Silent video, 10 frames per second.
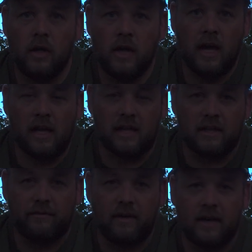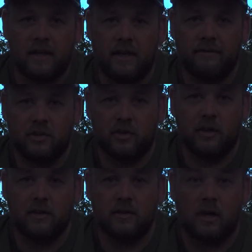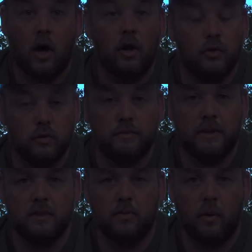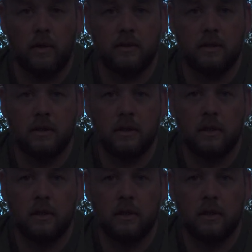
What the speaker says: I like to find heavy trails on those pinch points,